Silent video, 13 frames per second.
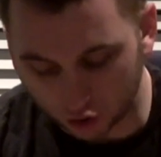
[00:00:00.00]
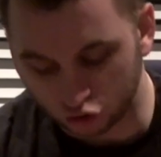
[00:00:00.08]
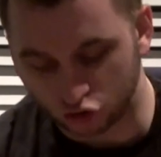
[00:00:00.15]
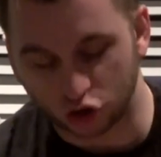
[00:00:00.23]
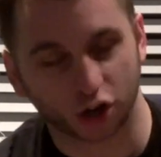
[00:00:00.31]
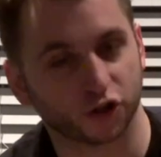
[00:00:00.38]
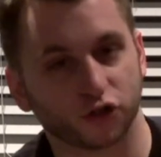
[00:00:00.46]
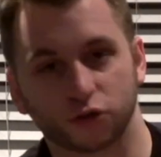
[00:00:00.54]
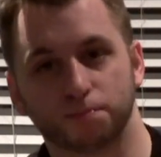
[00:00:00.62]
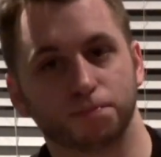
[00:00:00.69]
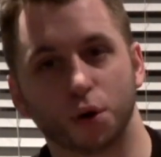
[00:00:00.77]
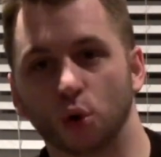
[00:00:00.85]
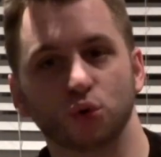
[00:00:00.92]

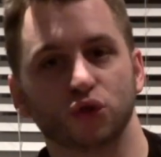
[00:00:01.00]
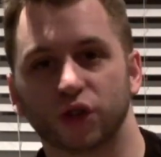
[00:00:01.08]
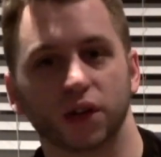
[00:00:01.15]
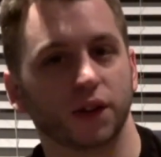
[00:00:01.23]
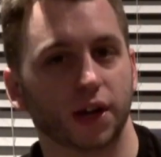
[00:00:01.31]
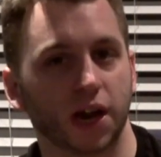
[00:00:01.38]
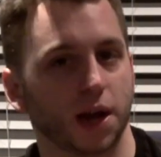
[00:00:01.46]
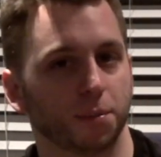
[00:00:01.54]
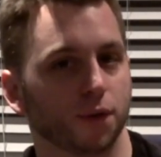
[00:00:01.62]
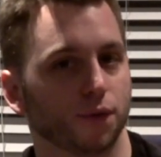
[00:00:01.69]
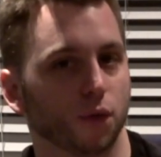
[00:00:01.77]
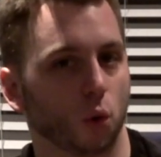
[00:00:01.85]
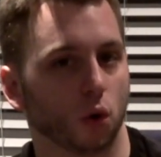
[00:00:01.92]
just posted the day
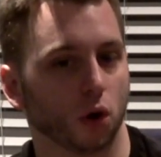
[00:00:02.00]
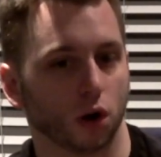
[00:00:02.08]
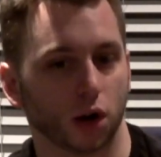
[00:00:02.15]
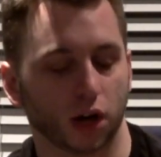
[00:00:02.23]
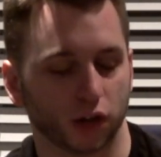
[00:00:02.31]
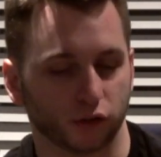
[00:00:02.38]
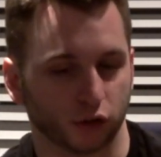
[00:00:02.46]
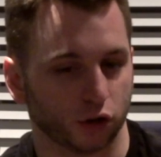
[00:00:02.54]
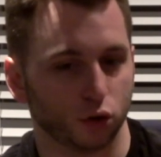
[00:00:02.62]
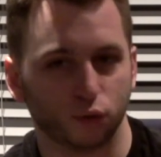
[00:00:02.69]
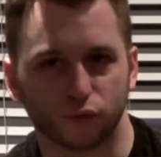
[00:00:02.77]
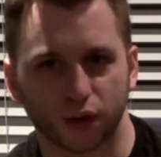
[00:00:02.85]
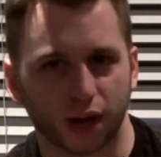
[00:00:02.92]
before and it's a
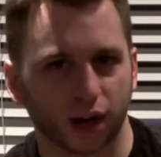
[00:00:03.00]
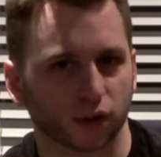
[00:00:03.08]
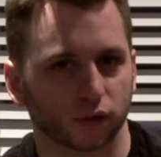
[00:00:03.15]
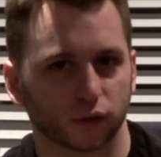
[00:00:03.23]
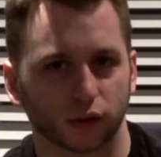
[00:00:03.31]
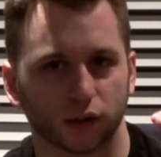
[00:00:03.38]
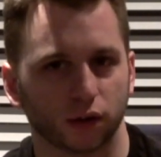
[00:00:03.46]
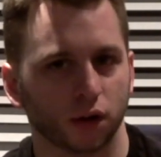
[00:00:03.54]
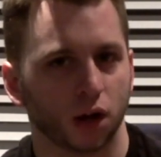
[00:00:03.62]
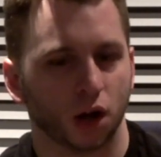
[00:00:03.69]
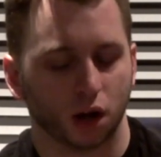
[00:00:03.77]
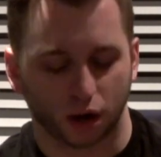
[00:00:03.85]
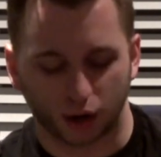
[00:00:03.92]
new fix and
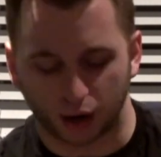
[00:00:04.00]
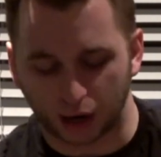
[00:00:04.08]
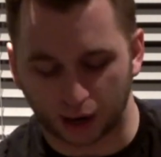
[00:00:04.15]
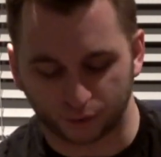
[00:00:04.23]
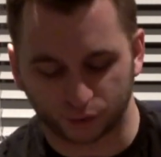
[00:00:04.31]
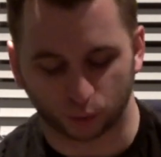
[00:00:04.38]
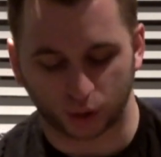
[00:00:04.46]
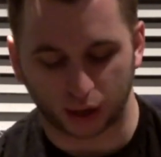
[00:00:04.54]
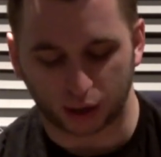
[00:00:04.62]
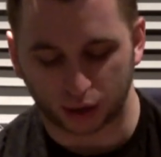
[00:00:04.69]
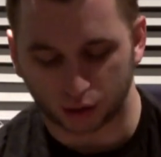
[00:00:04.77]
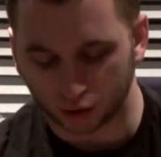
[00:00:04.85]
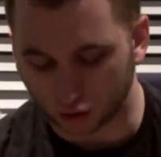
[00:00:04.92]
I have to
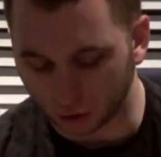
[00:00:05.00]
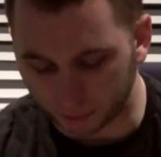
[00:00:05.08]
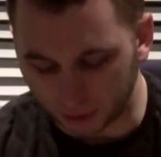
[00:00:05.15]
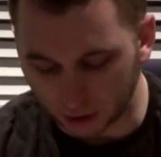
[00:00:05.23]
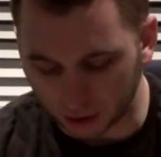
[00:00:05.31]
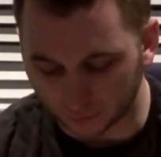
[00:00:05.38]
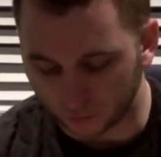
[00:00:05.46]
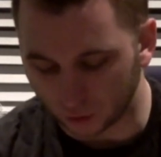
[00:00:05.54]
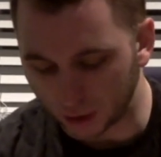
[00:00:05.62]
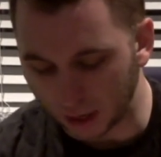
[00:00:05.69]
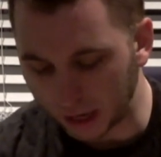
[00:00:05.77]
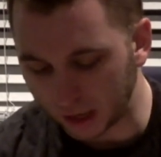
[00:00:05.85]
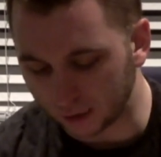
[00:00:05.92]
wait. It could be a few
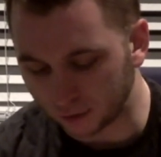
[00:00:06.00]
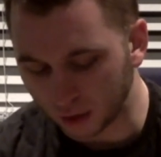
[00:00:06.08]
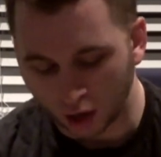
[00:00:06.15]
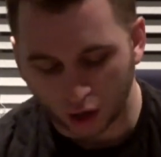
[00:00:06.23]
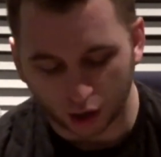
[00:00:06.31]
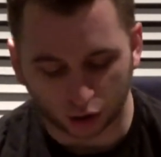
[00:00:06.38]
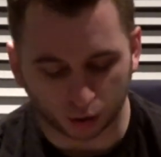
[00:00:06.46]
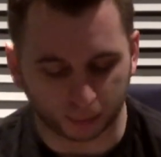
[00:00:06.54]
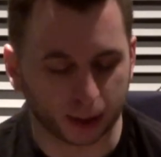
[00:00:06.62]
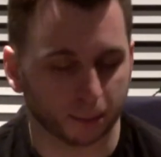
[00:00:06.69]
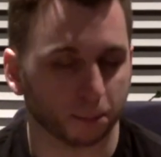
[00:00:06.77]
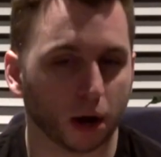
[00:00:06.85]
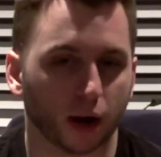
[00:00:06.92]
days, it could be
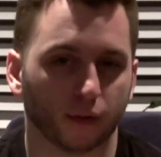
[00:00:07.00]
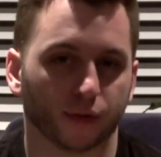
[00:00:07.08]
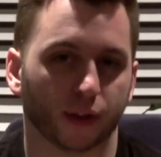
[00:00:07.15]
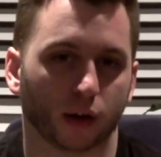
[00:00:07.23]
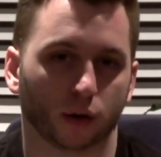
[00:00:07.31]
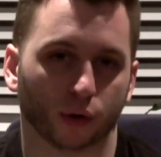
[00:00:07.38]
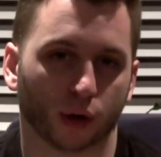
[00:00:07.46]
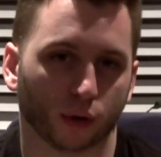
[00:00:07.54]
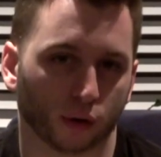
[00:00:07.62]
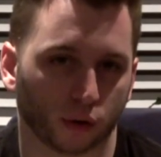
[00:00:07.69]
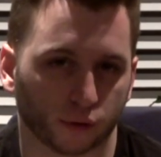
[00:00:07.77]
a month. They don't know how long